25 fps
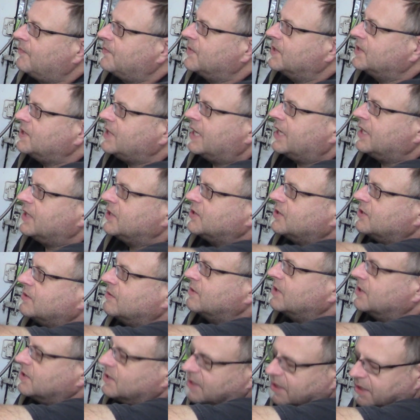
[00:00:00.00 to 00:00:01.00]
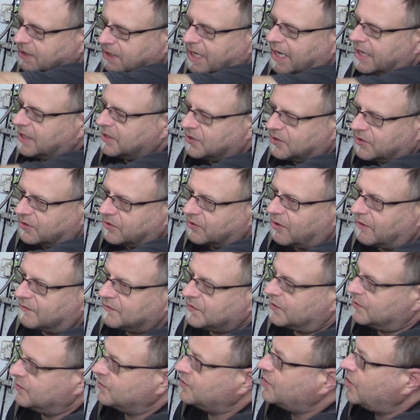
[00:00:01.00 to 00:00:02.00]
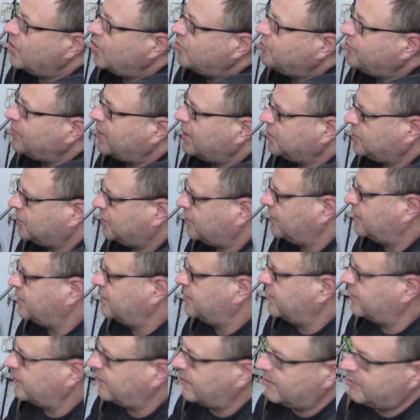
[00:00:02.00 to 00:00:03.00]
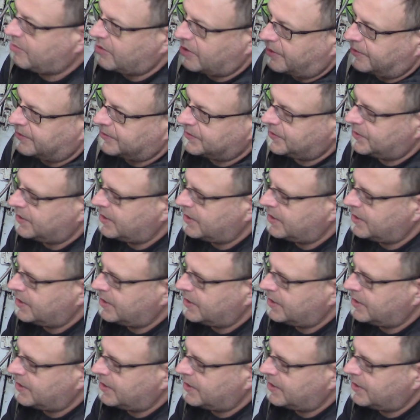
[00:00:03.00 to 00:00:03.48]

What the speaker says: The tank's turned off, so there's no pressure in this whip hose.